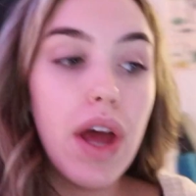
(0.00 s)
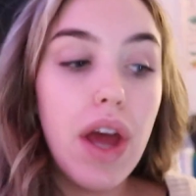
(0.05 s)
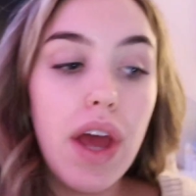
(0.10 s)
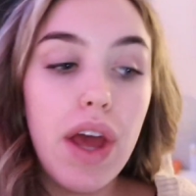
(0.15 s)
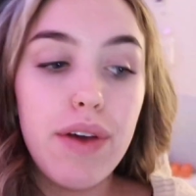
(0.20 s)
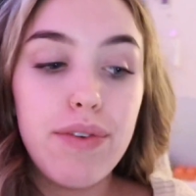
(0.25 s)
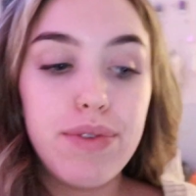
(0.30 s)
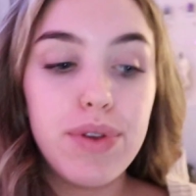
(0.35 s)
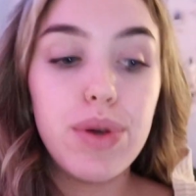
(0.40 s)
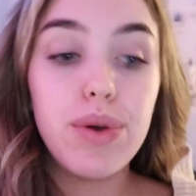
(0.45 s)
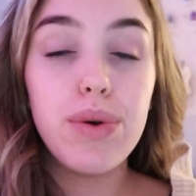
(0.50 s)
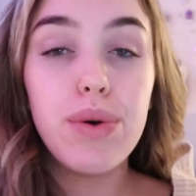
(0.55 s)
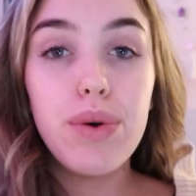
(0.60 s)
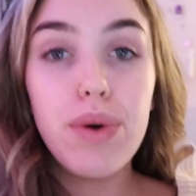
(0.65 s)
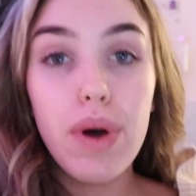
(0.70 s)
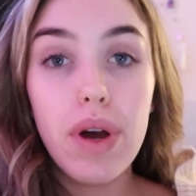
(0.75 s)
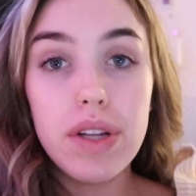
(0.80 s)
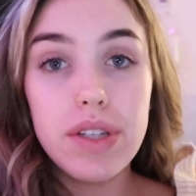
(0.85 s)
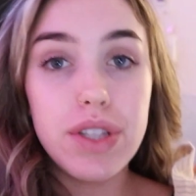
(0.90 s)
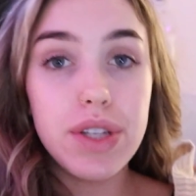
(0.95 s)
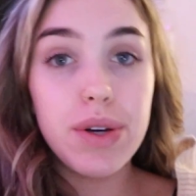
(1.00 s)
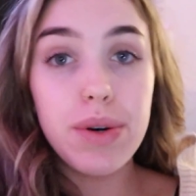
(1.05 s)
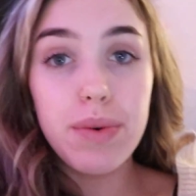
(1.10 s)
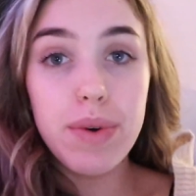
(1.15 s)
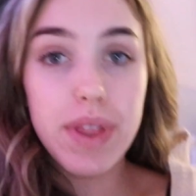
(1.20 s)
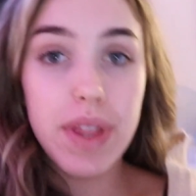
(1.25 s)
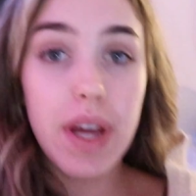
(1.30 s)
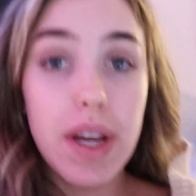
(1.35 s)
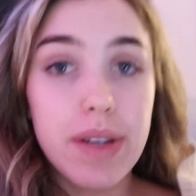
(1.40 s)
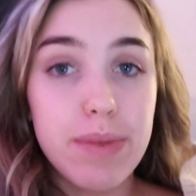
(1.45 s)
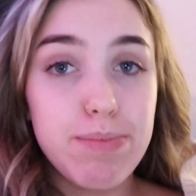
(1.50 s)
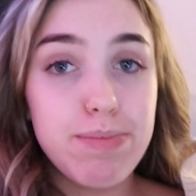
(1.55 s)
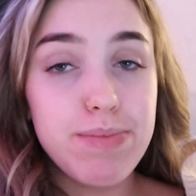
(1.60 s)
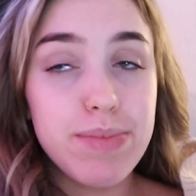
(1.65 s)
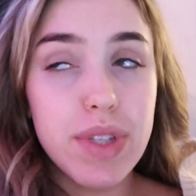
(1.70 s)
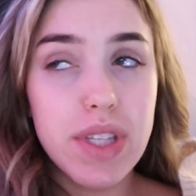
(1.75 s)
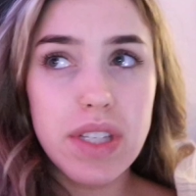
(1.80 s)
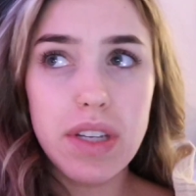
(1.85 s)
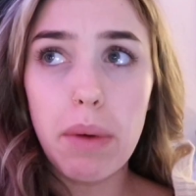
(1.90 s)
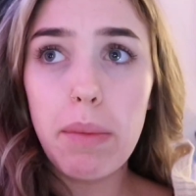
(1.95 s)
If you deal with like
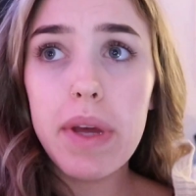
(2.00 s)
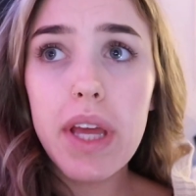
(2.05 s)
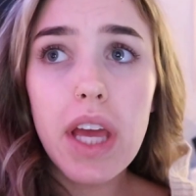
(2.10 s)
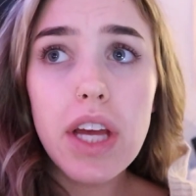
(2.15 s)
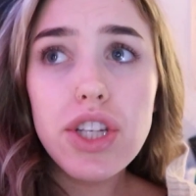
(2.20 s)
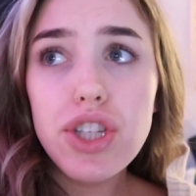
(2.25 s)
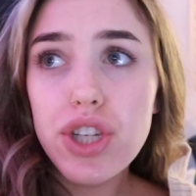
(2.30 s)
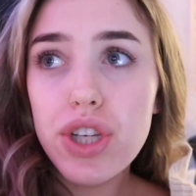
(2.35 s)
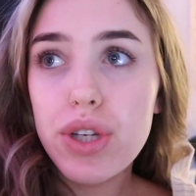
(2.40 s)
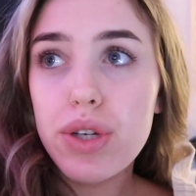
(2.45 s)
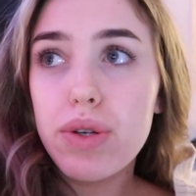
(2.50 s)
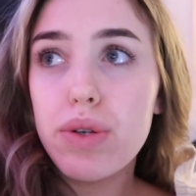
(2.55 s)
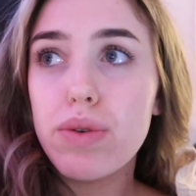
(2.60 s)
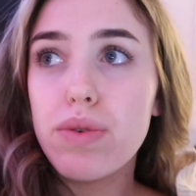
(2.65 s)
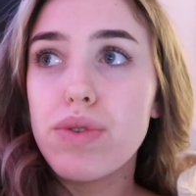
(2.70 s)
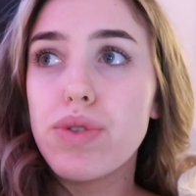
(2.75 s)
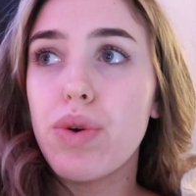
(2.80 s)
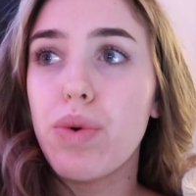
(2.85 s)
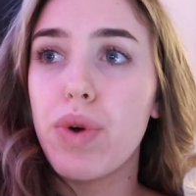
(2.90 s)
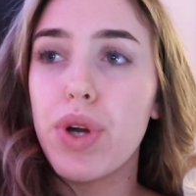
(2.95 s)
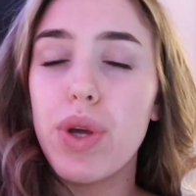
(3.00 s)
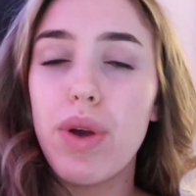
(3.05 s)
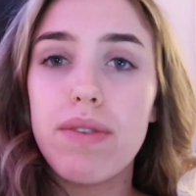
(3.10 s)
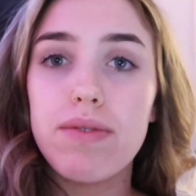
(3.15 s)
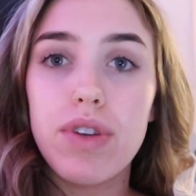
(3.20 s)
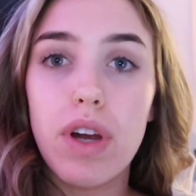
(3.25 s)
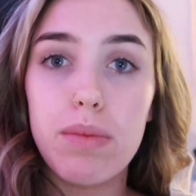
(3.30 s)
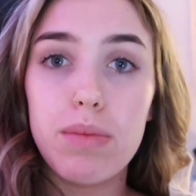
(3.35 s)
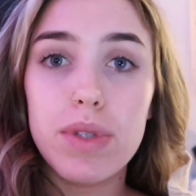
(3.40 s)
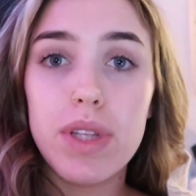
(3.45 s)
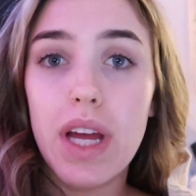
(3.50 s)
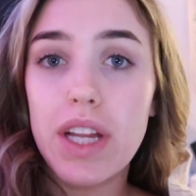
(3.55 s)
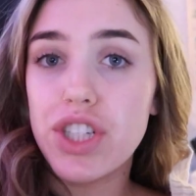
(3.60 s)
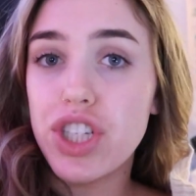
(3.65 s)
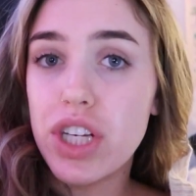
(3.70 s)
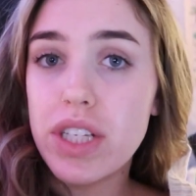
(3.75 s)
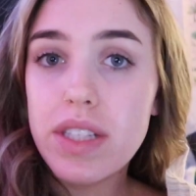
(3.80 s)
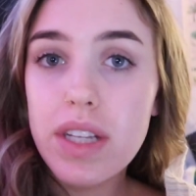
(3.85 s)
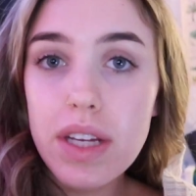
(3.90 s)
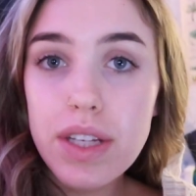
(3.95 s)
stomach issues or you have trouble
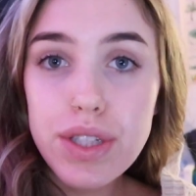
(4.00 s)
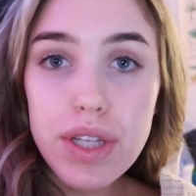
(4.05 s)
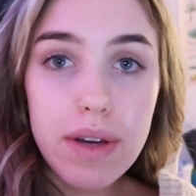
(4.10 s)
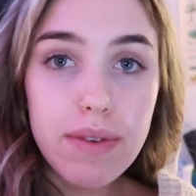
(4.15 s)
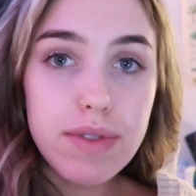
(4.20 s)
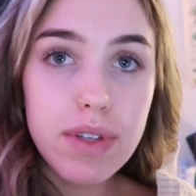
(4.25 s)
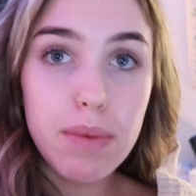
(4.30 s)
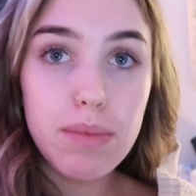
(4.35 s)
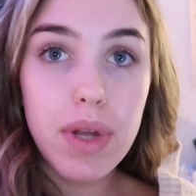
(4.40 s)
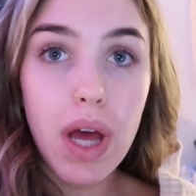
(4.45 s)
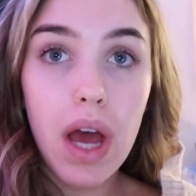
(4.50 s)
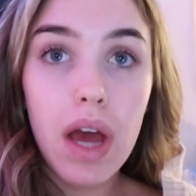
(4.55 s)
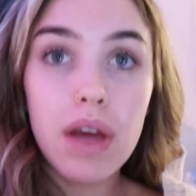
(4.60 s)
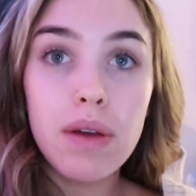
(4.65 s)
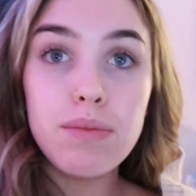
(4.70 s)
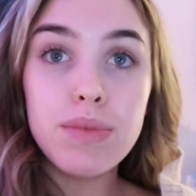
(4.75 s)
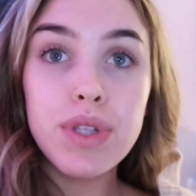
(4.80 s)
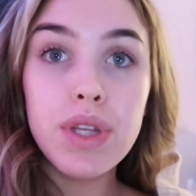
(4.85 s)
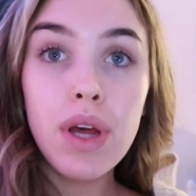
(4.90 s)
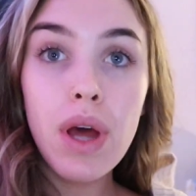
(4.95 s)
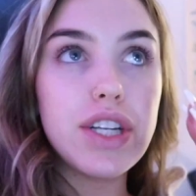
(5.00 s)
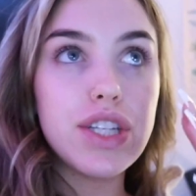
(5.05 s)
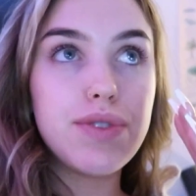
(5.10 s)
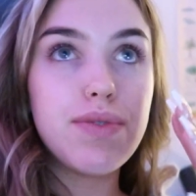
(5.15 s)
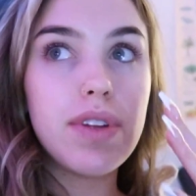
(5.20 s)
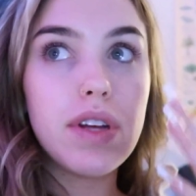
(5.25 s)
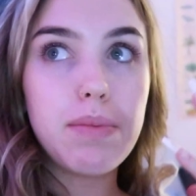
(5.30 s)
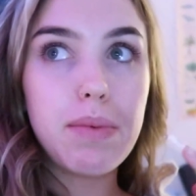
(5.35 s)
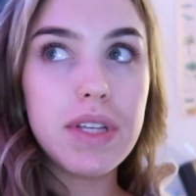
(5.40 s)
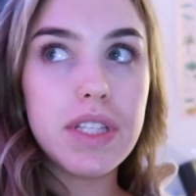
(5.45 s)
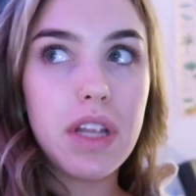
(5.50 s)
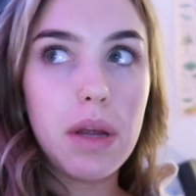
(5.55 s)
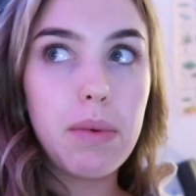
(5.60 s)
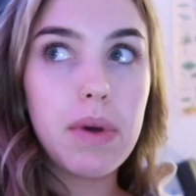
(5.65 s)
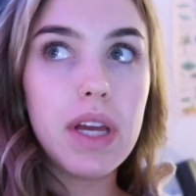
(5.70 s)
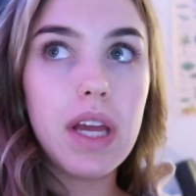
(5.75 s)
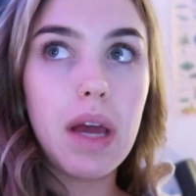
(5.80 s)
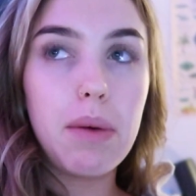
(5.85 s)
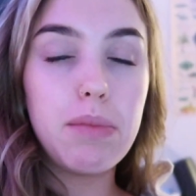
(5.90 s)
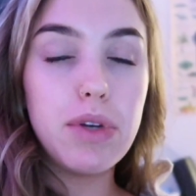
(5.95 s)
digesting stuff sometimes, I just feel like my
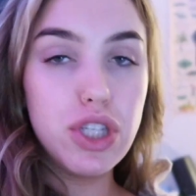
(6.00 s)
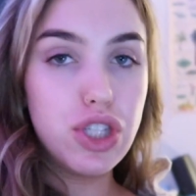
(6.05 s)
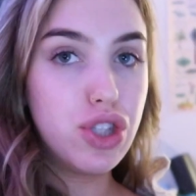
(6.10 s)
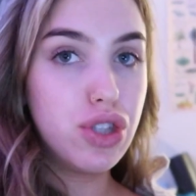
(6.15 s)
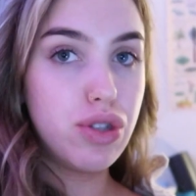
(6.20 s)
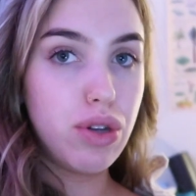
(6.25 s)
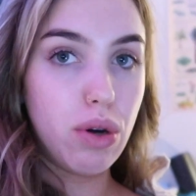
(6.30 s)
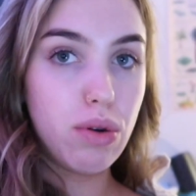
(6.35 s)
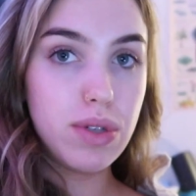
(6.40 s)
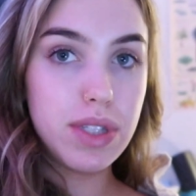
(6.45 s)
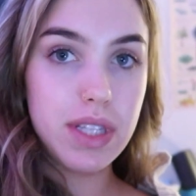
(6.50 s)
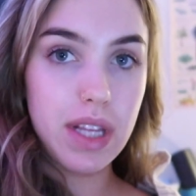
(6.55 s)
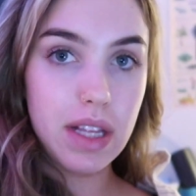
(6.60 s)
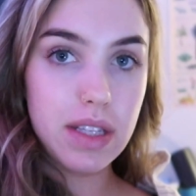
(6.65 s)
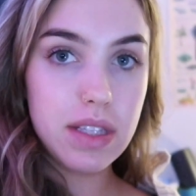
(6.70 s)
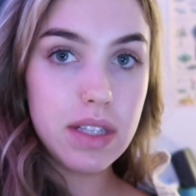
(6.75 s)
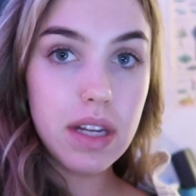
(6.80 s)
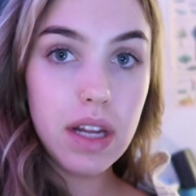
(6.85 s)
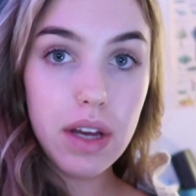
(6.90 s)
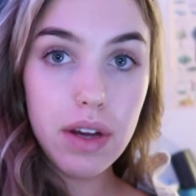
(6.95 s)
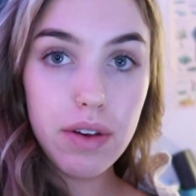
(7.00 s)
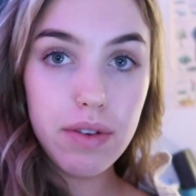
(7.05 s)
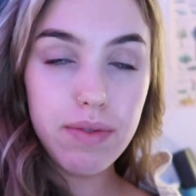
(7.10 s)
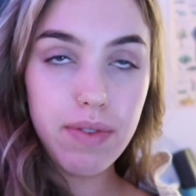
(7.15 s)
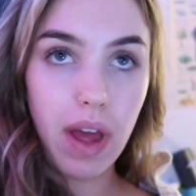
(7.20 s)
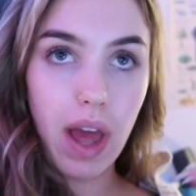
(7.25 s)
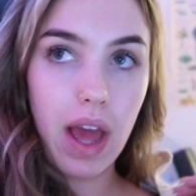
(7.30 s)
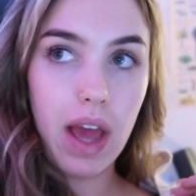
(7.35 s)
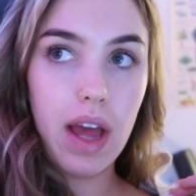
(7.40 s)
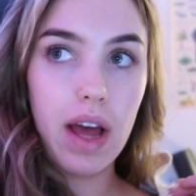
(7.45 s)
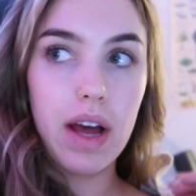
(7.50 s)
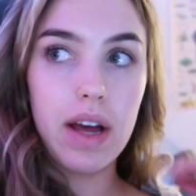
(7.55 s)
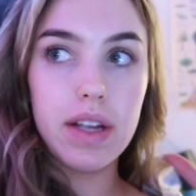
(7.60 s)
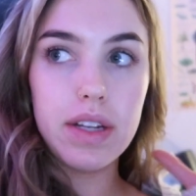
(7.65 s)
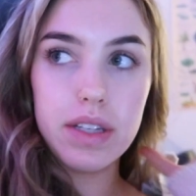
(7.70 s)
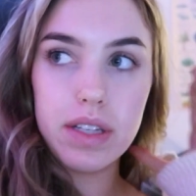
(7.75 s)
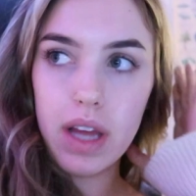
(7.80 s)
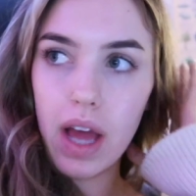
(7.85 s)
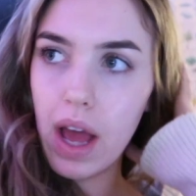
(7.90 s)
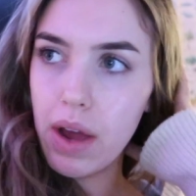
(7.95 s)
stomach can be so sensitive.
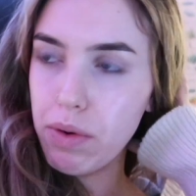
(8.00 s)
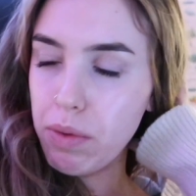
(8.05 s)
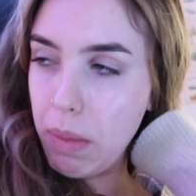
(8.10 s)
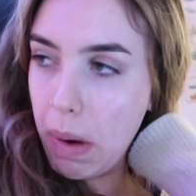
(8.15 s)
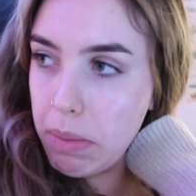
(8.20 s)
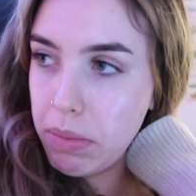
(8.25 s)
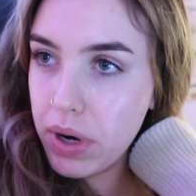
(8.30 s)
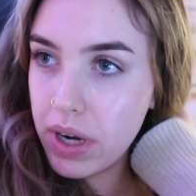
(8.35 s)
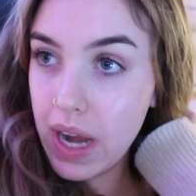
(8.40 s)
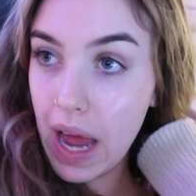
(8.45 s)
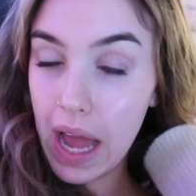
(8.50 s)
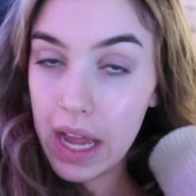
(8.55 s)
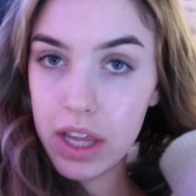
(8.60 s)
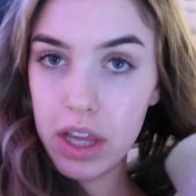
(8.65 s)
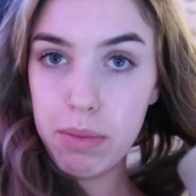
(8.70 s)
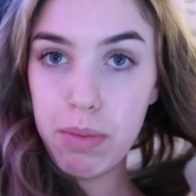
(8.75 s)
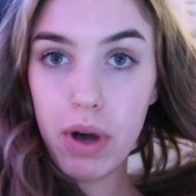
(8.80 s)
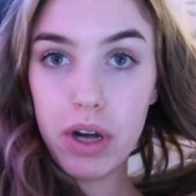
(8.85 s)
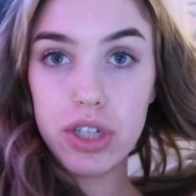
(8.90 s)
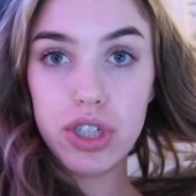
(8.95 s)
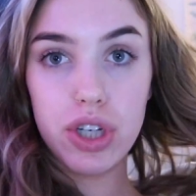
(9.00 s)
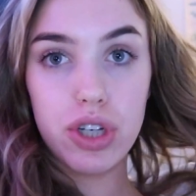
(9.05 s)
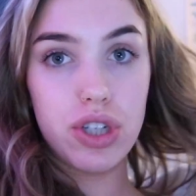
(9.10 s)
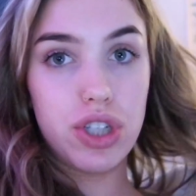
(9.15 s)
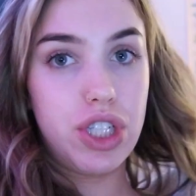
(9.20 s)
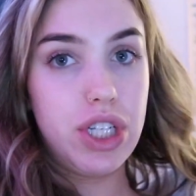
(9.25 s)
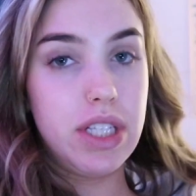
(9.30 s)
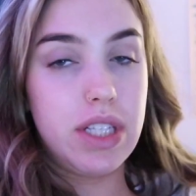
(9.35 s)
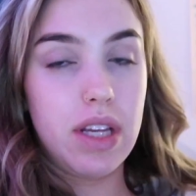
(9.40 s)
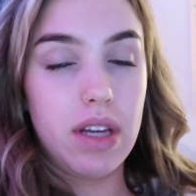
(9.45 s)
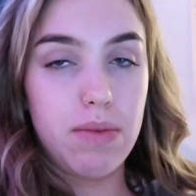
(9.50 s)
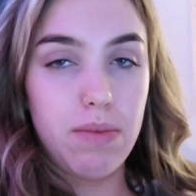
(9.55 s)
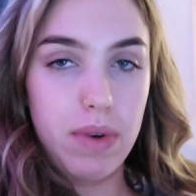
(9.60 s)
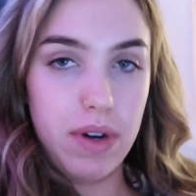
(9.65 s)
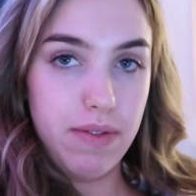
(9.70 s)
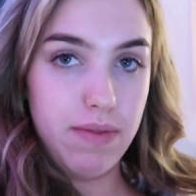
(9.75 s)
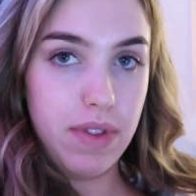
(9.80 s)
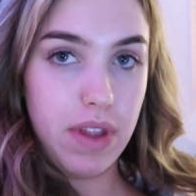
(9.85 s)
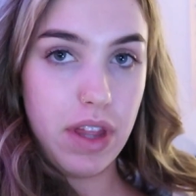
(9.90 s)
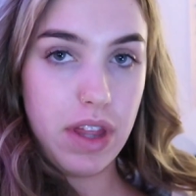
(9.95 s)
And I remember in acupuncture, she said
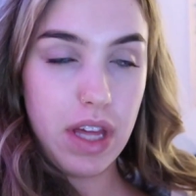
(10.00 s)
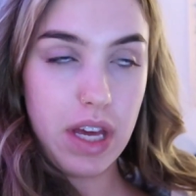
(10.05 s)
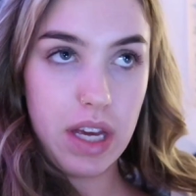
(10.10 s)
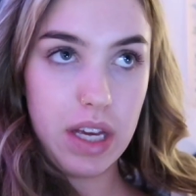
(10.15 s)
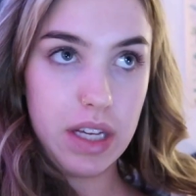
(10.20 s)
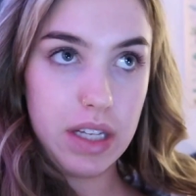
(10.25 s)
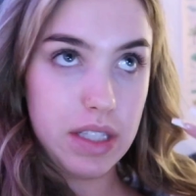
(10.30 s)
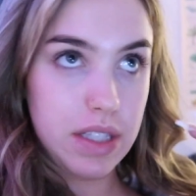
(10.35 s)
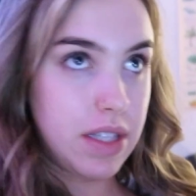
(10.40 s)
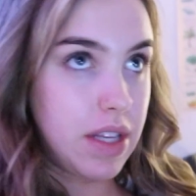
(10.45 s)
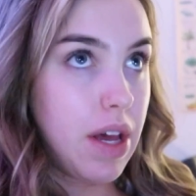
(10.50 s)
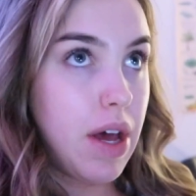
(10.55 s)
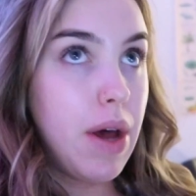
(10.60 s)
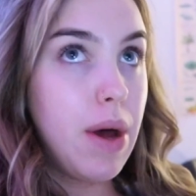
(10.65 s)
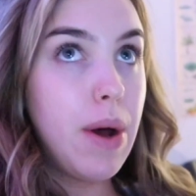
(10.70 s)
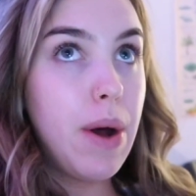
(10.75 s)
one of the things